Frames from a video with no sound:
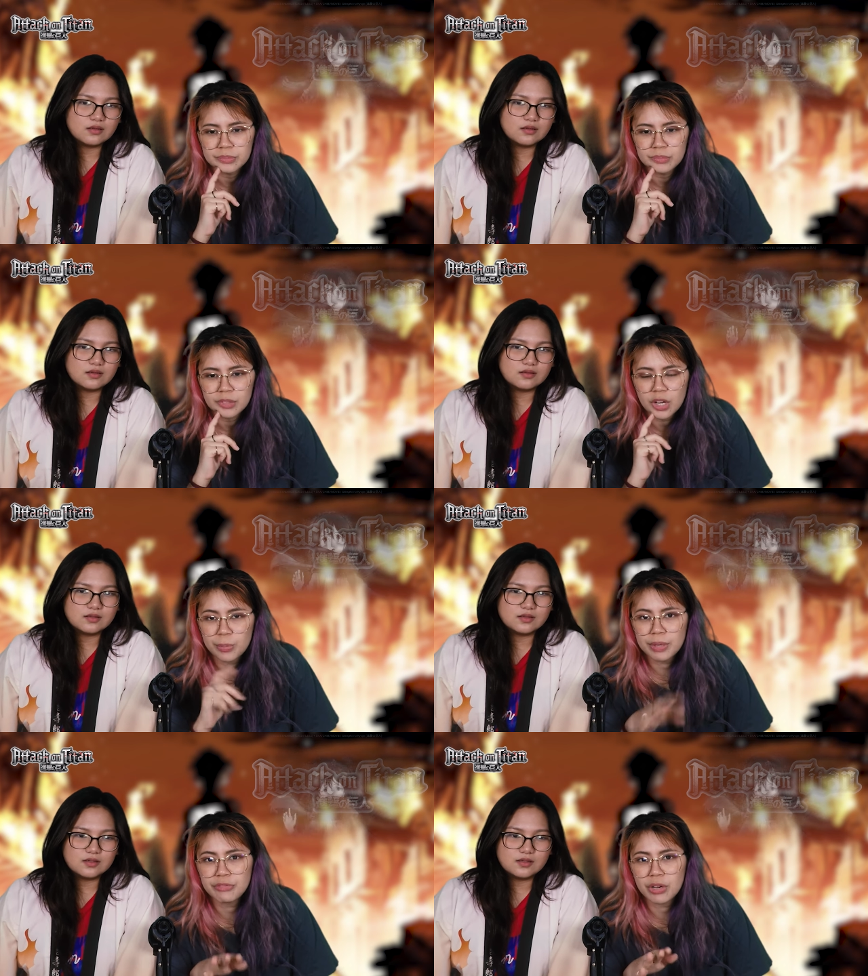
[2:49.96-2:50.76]

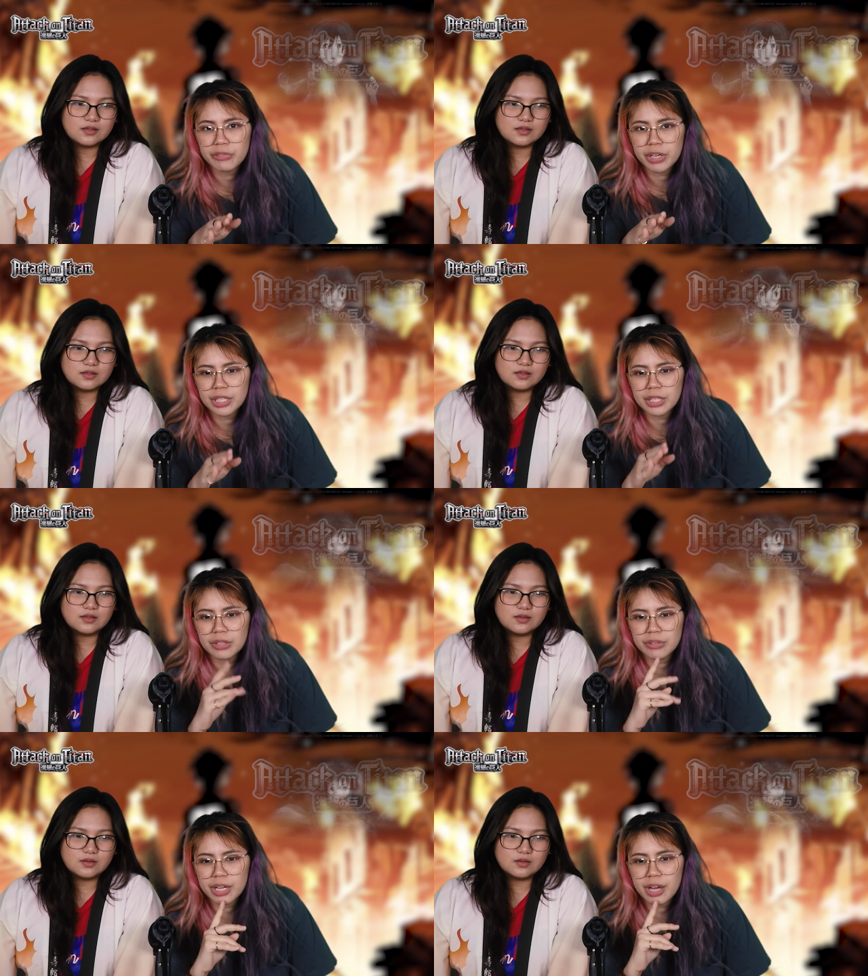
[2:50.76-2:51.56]
Speaker 1: We've already
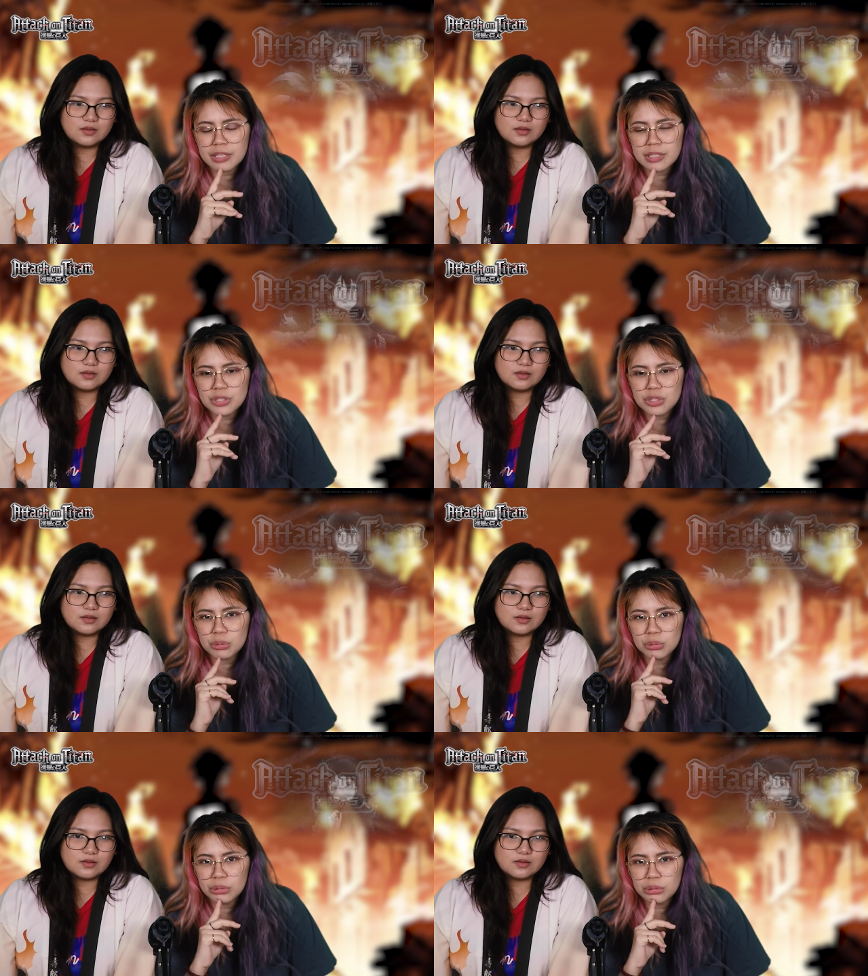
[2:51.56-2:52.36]
reacted
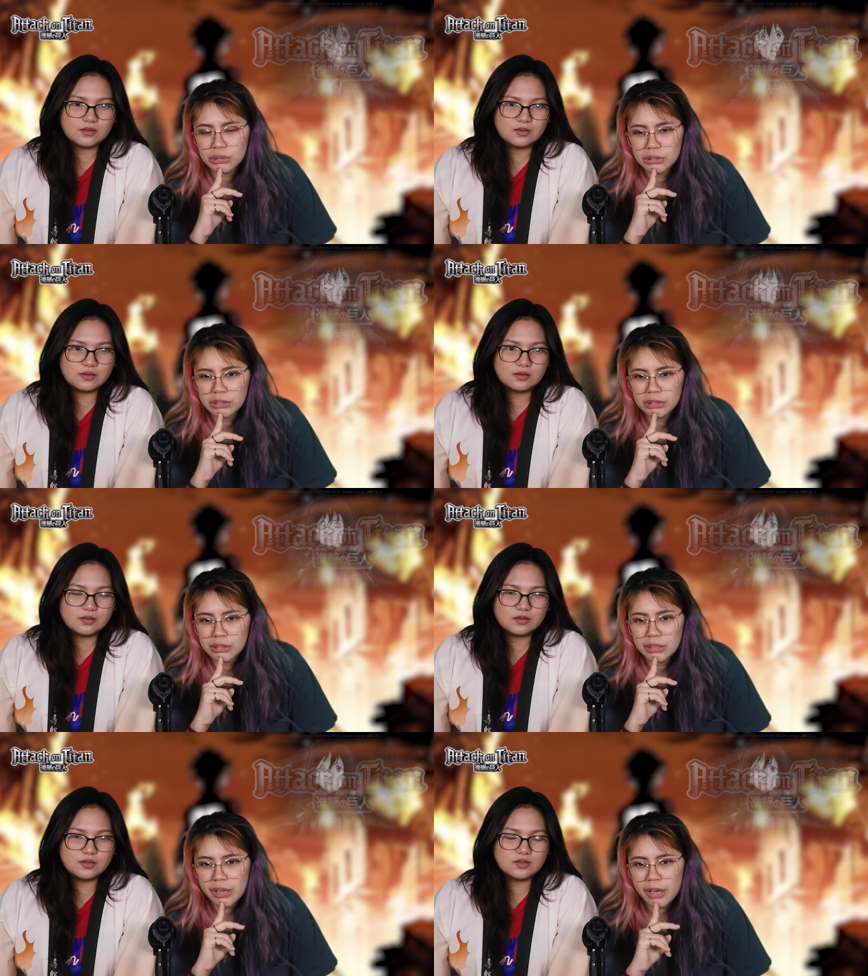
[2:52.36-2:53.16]
to
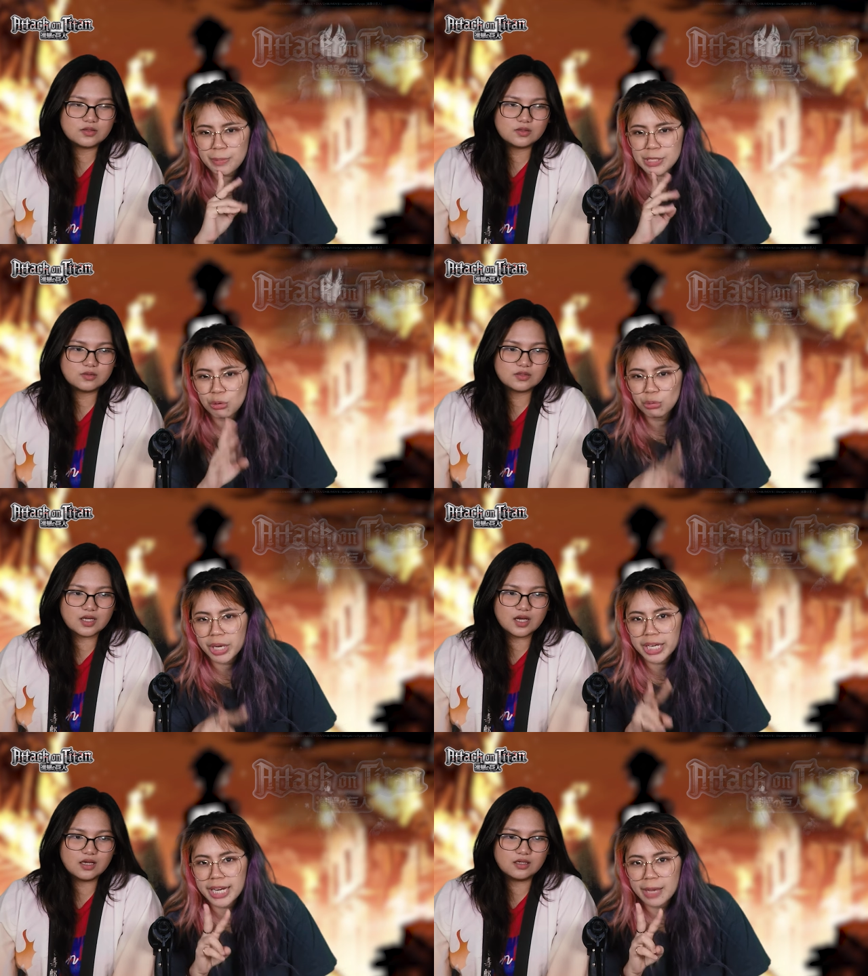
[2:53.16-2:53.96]
episode 1
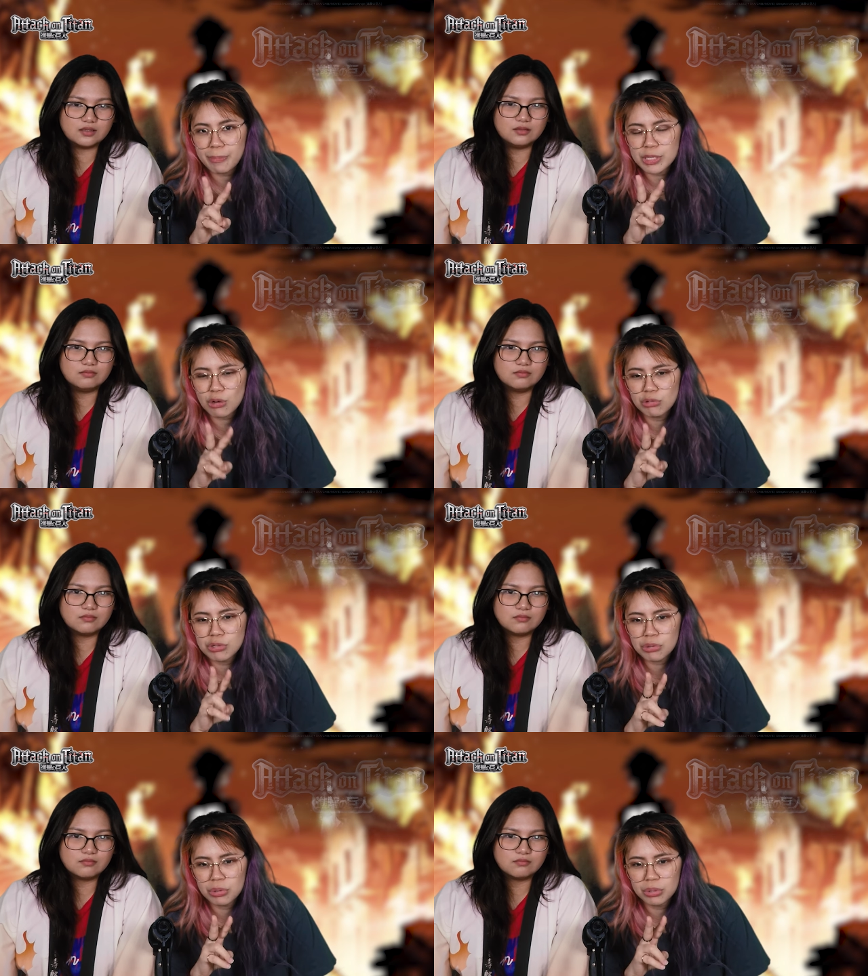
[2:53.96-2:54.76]
and episode
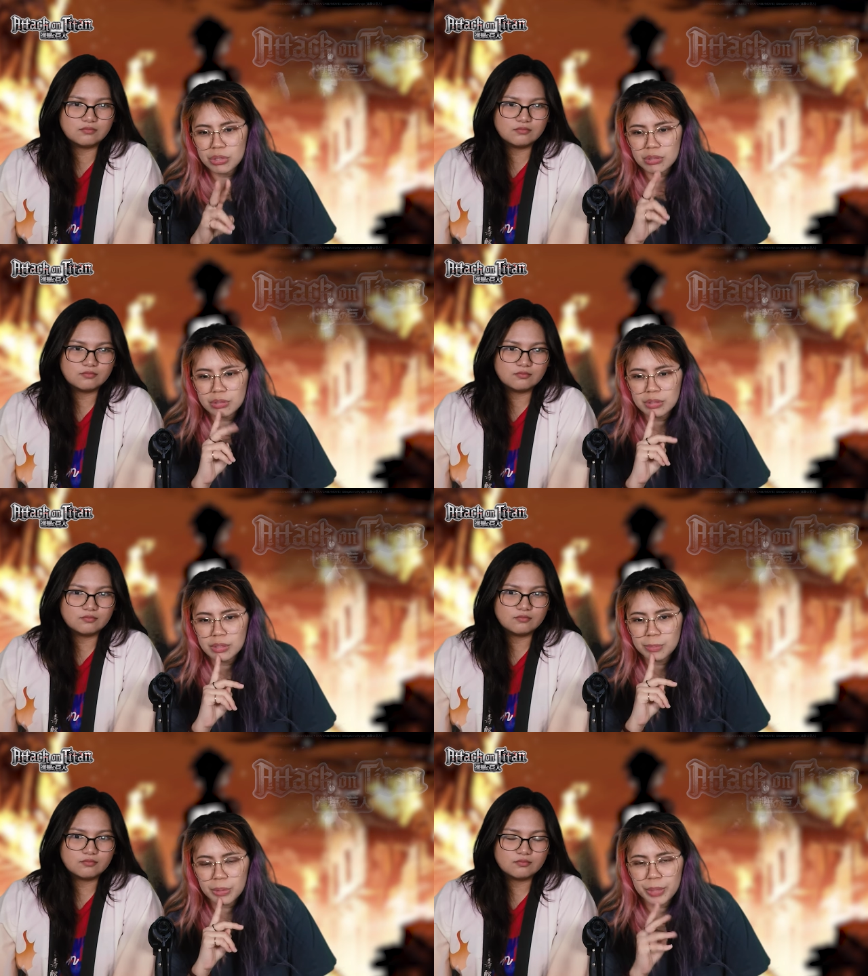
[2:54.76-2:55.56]
2,
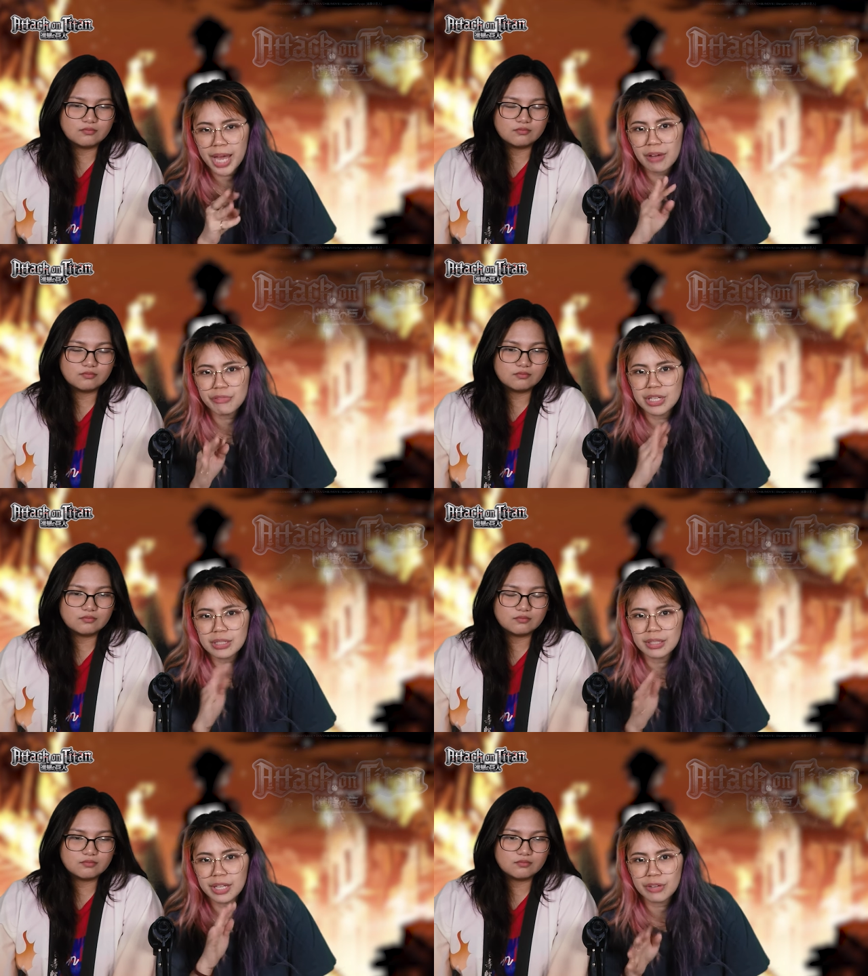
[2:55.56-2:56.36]
but we haven't
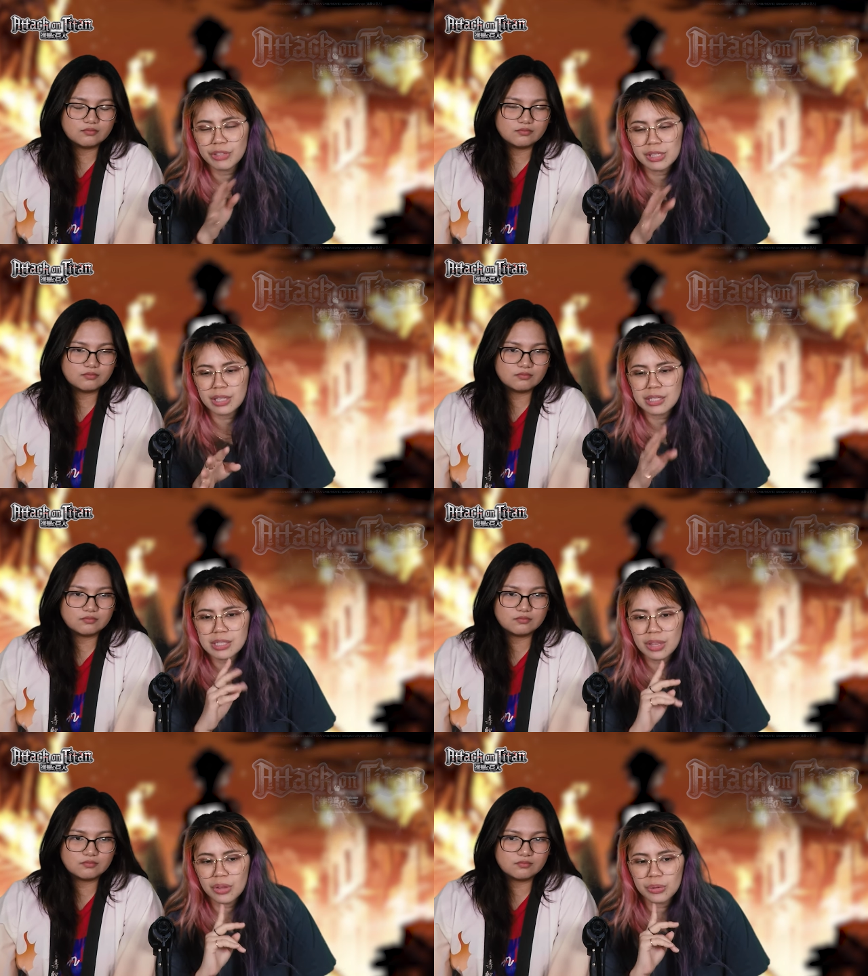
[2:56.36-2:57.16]
like released
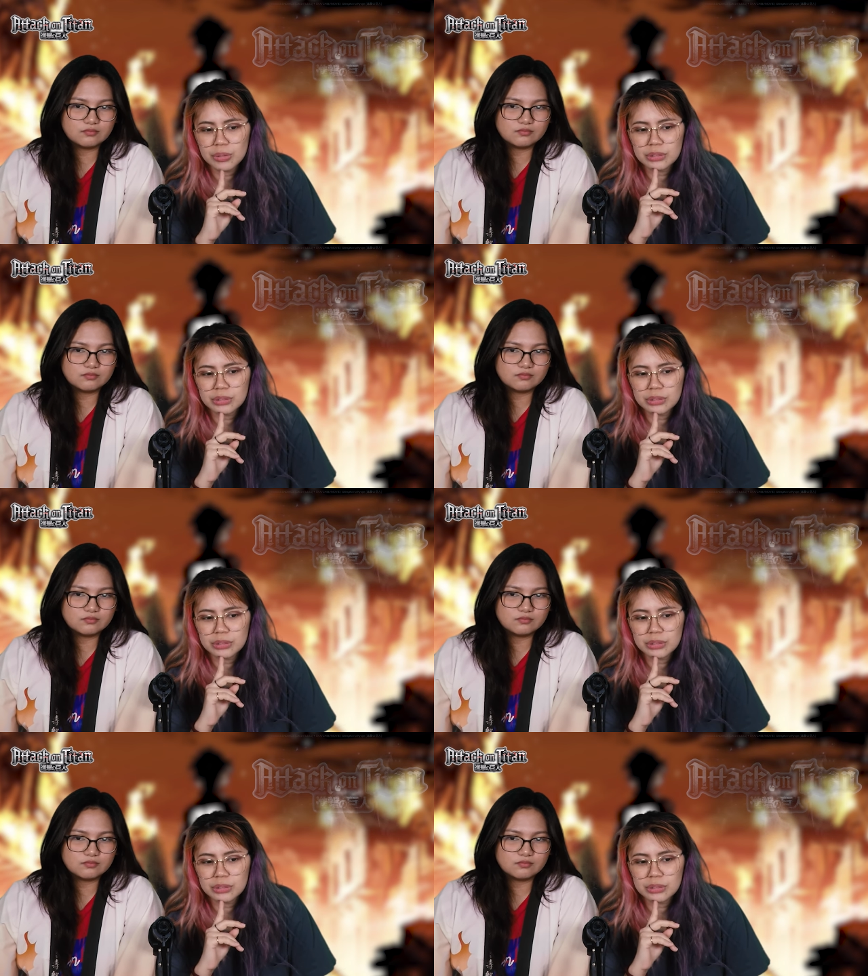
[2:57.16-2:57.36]
those.